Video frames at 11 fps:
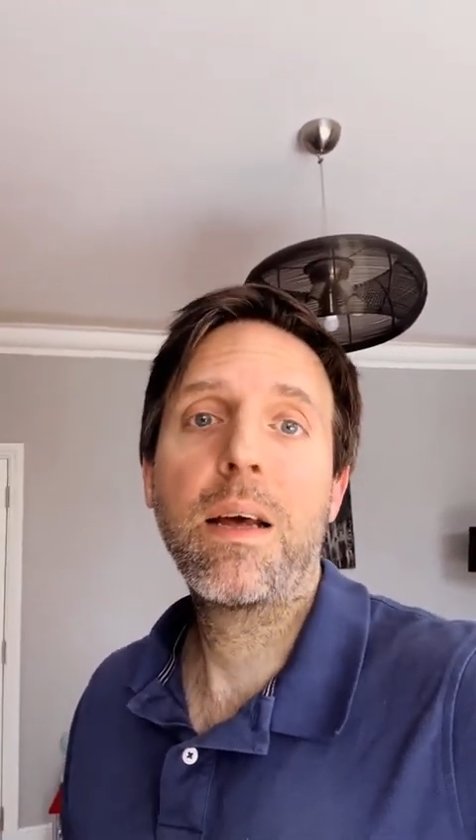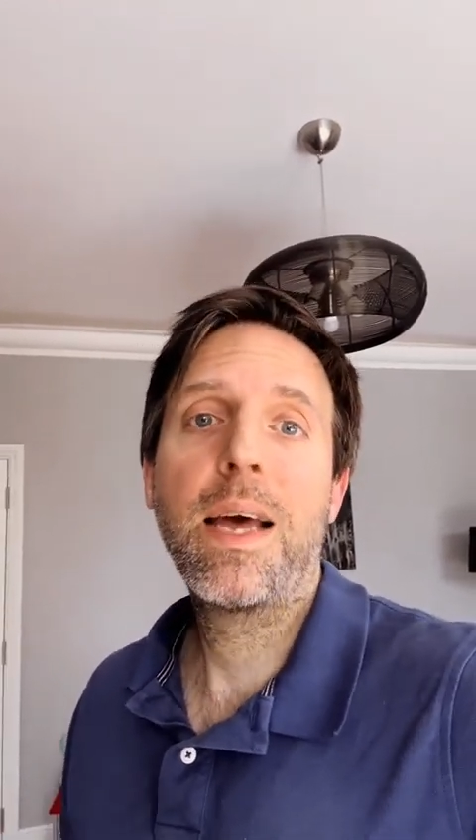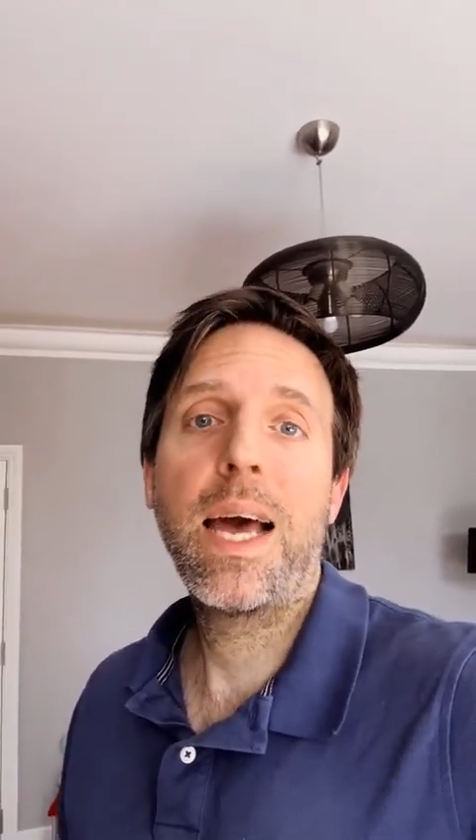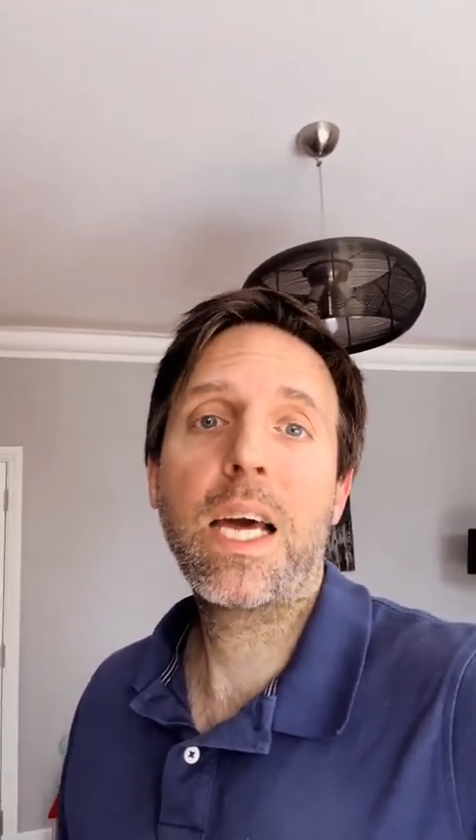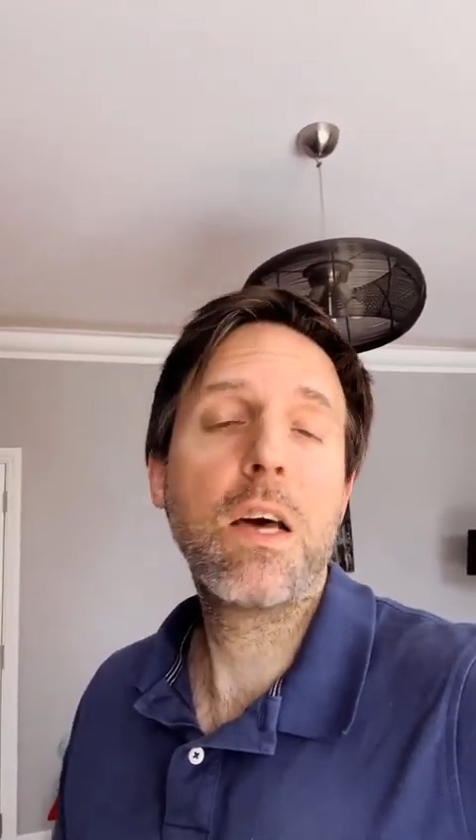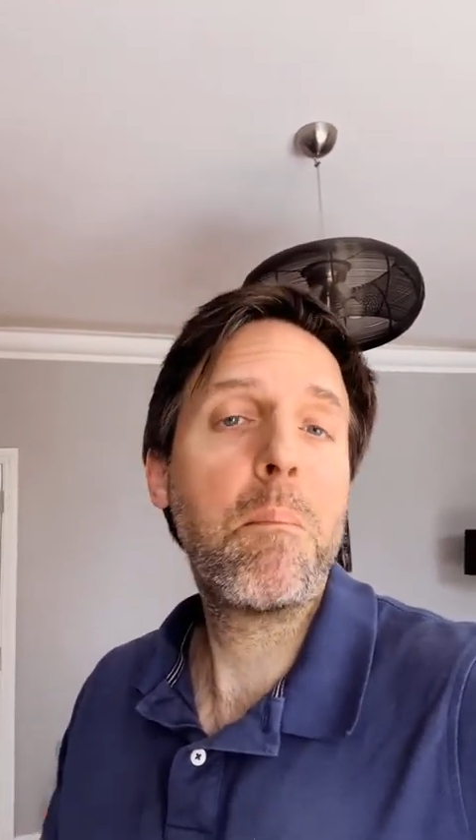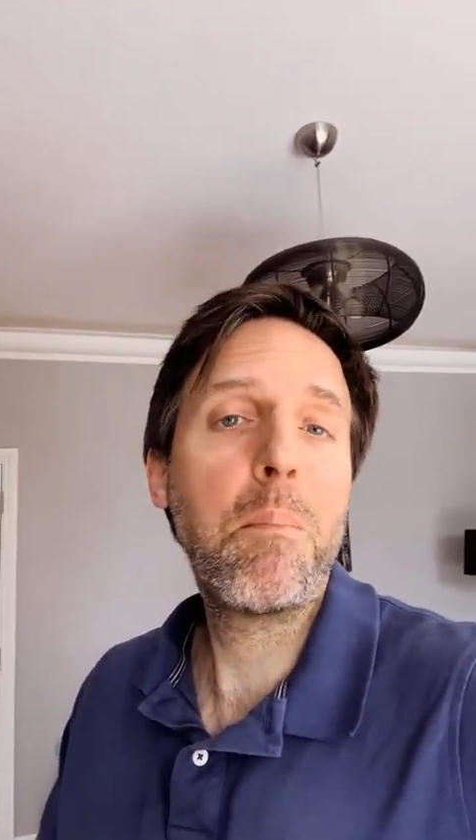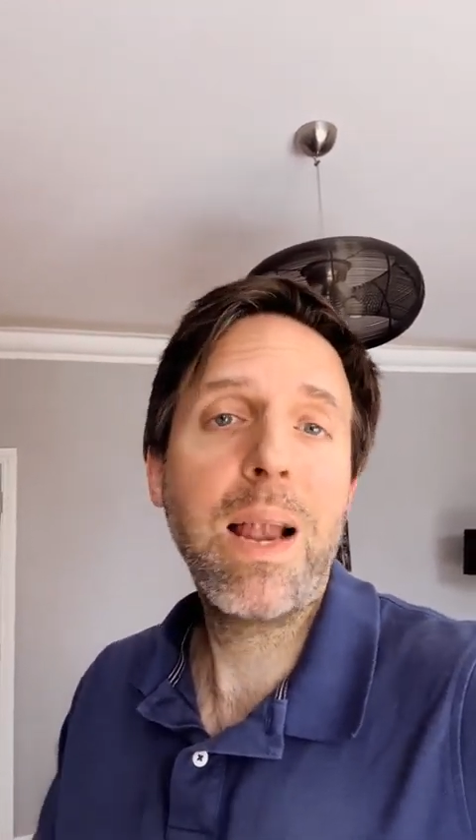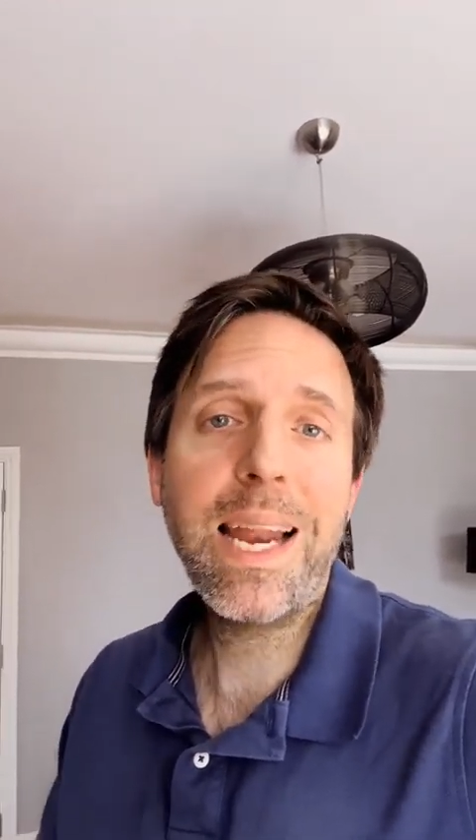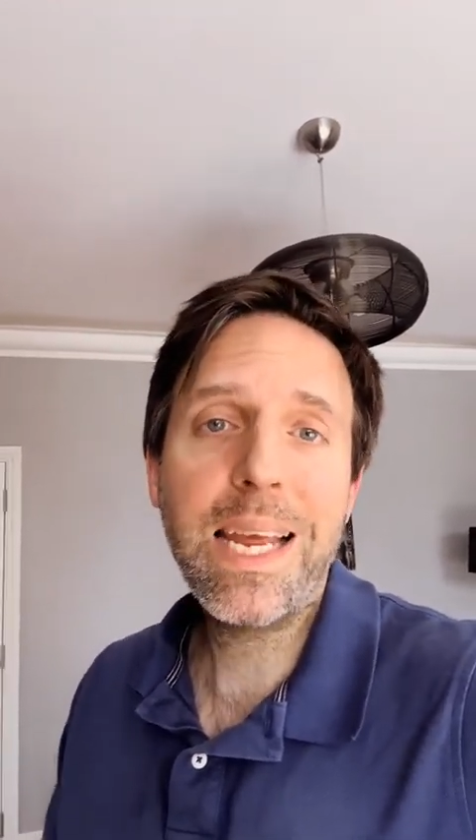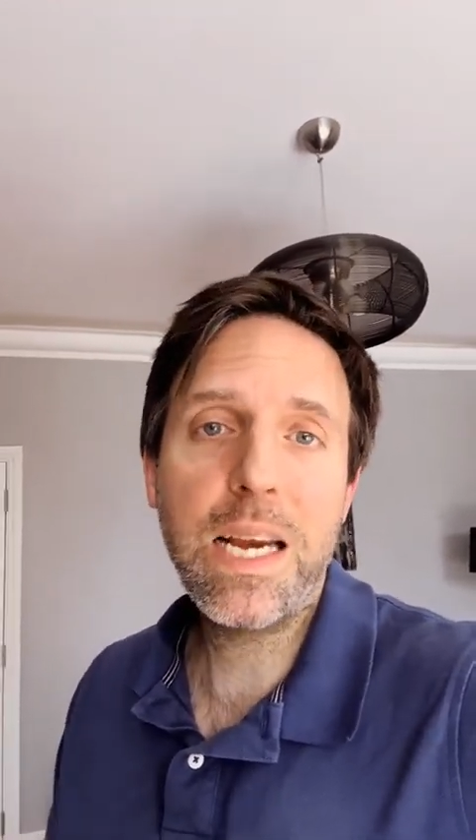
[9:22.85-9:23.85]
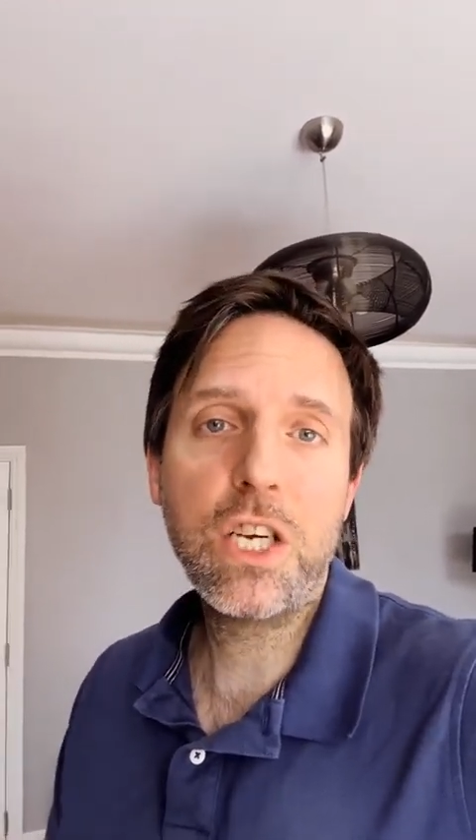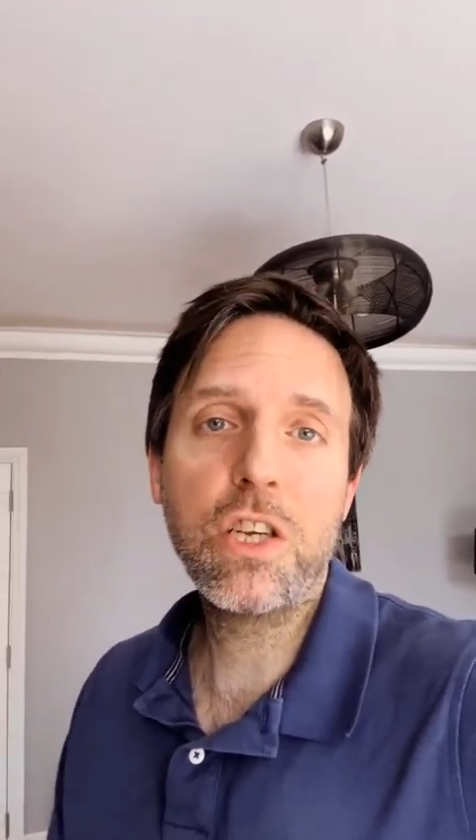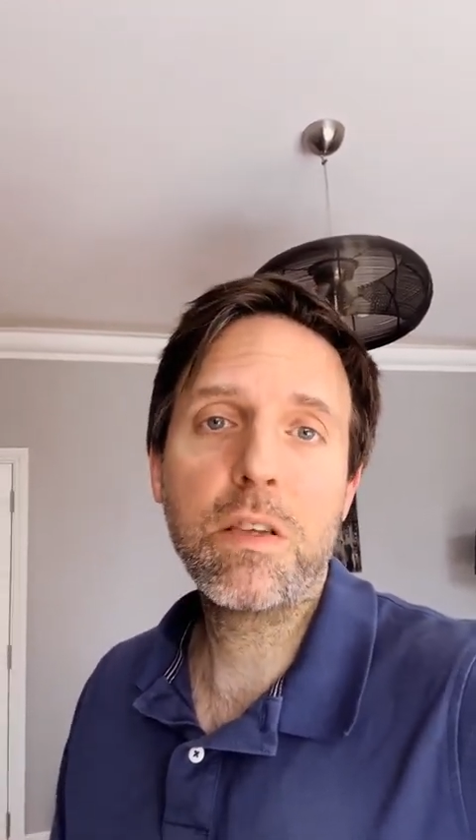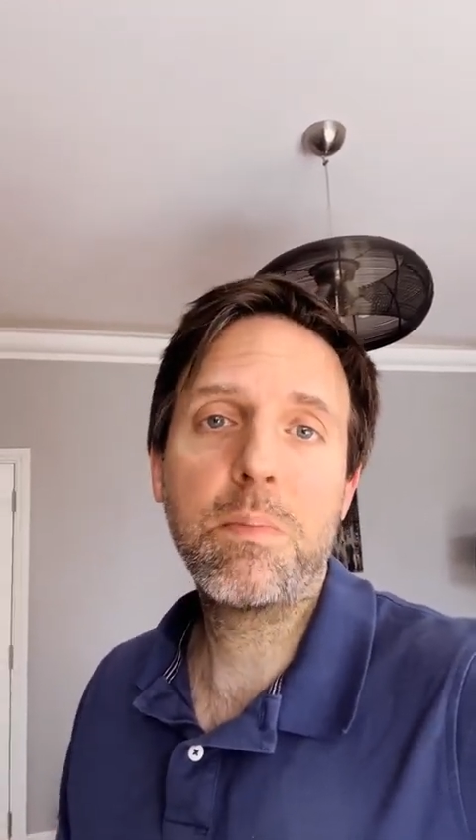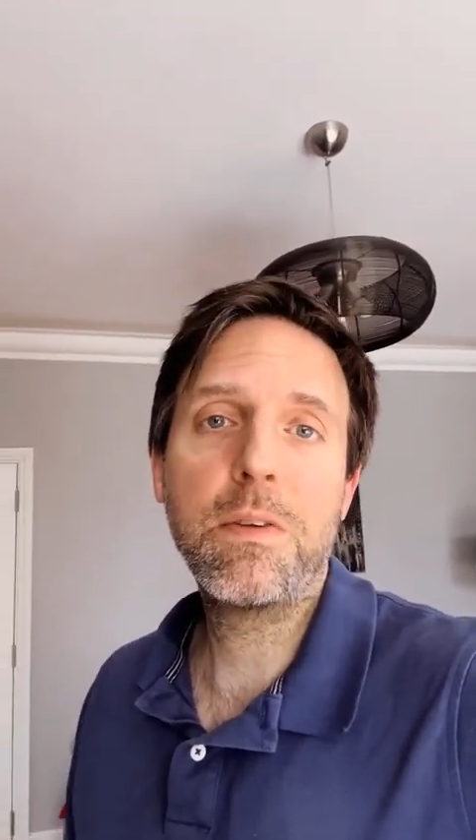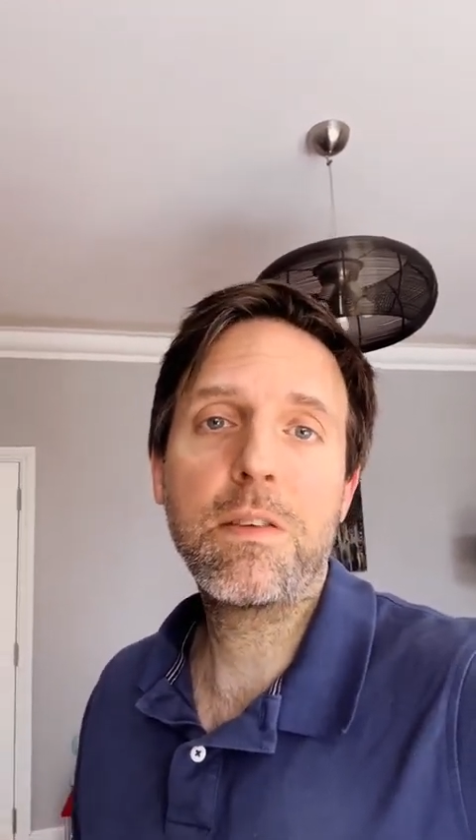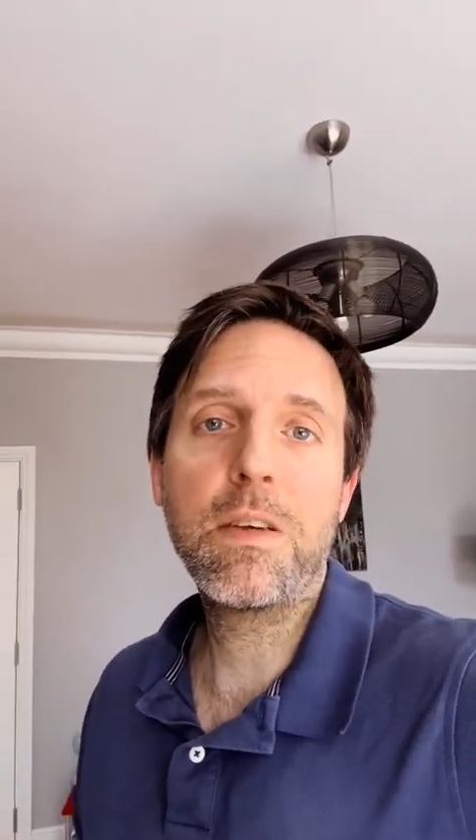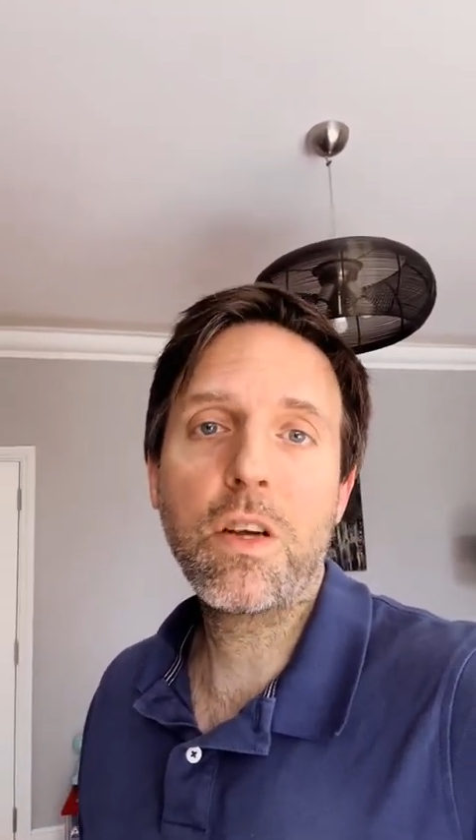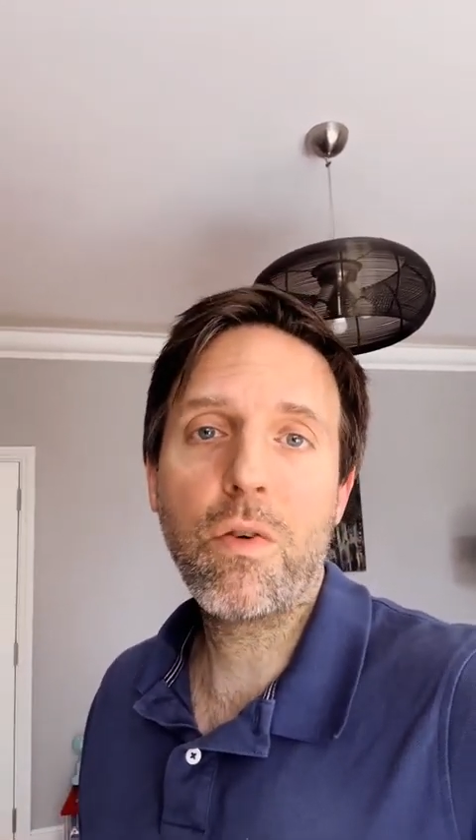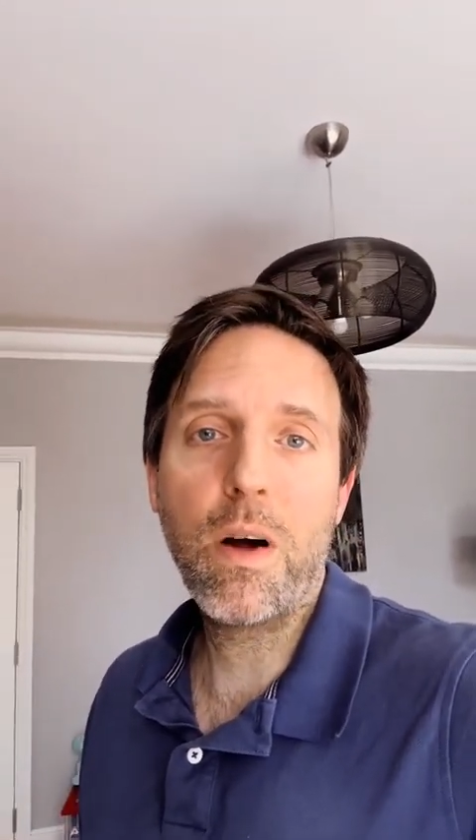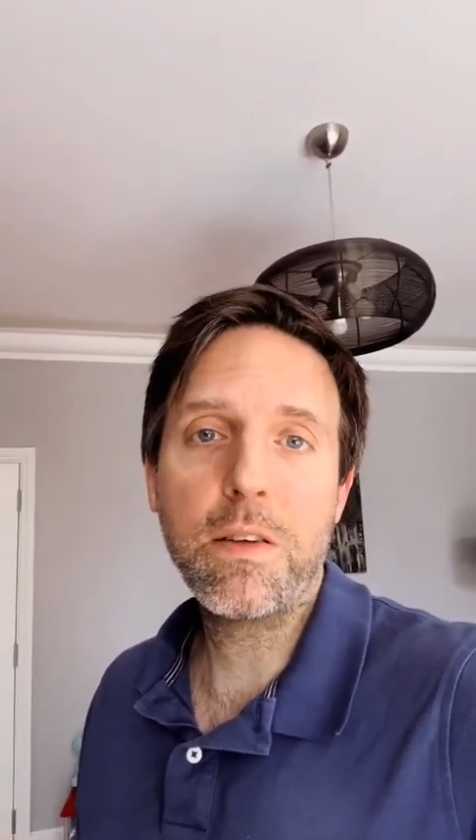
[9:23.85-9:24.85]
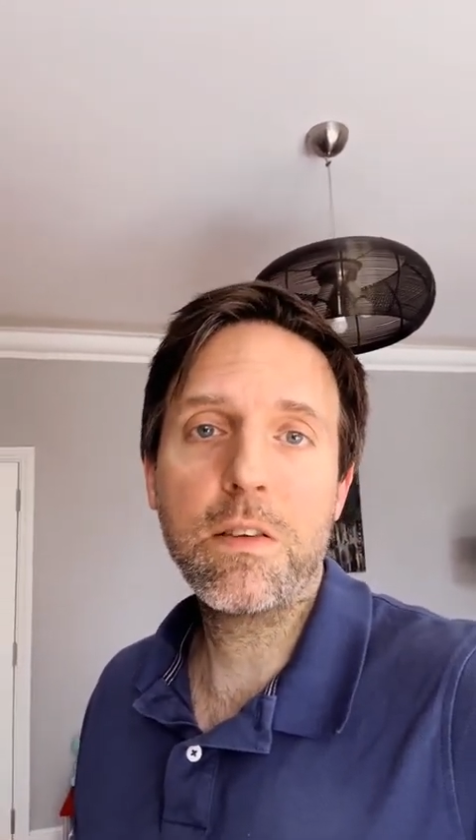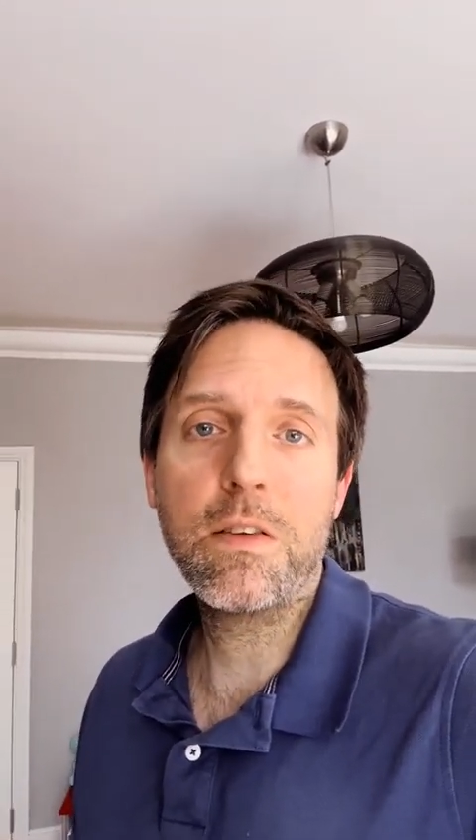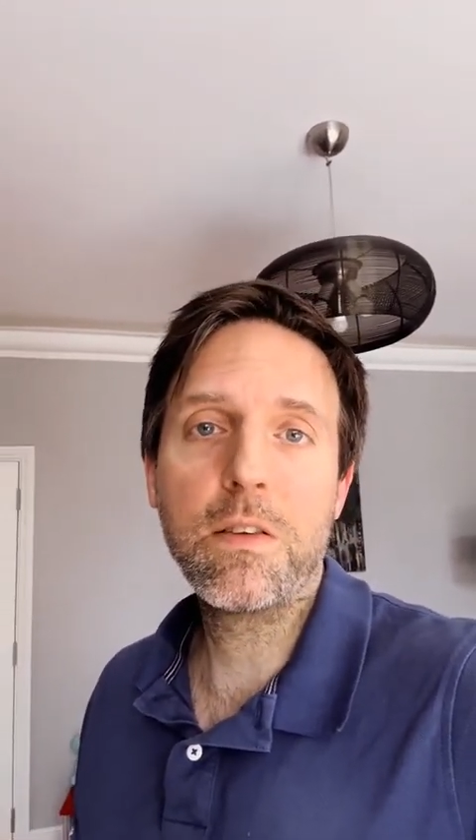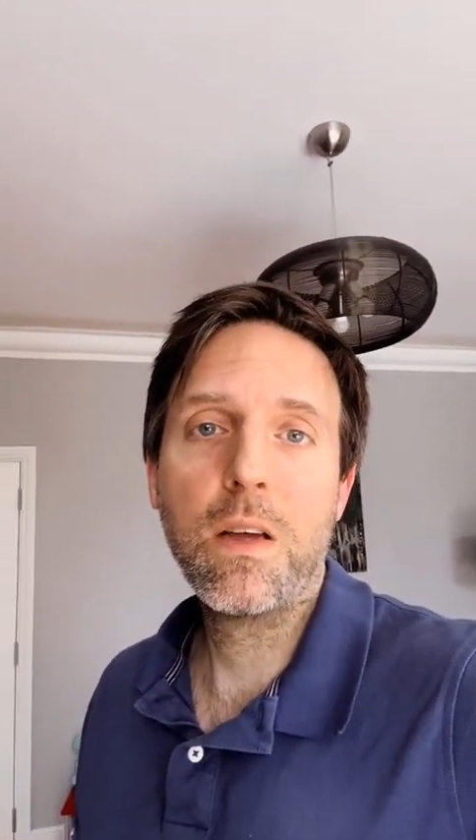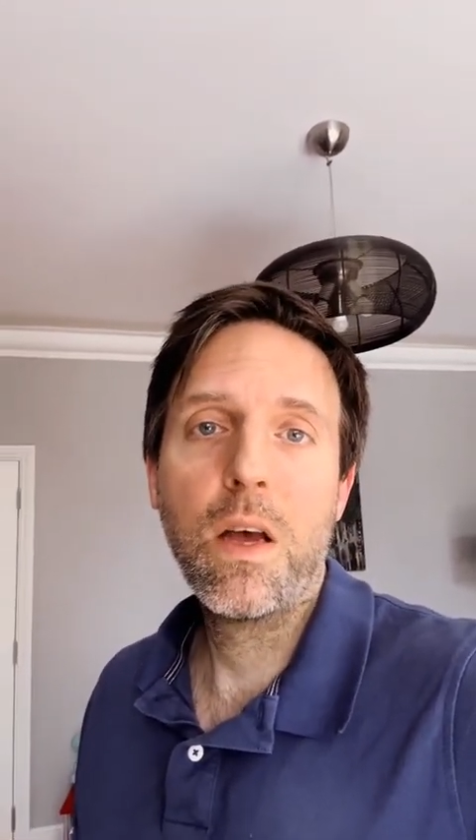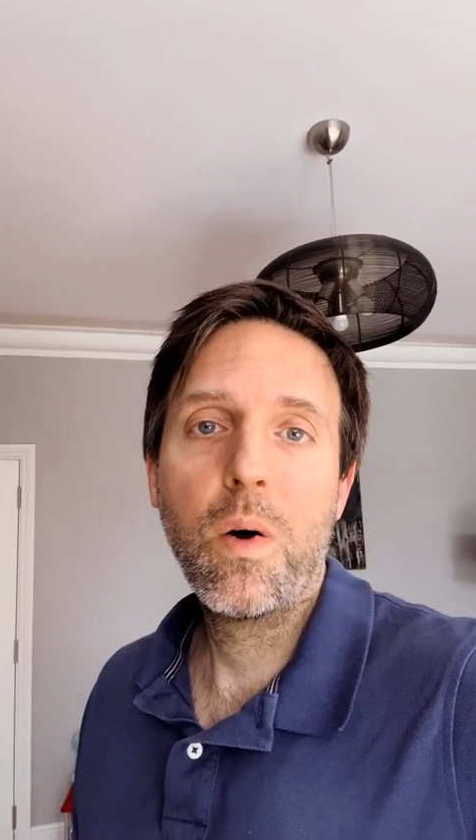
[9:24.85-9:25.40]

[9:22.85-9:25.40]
a complete legitimacy crisis,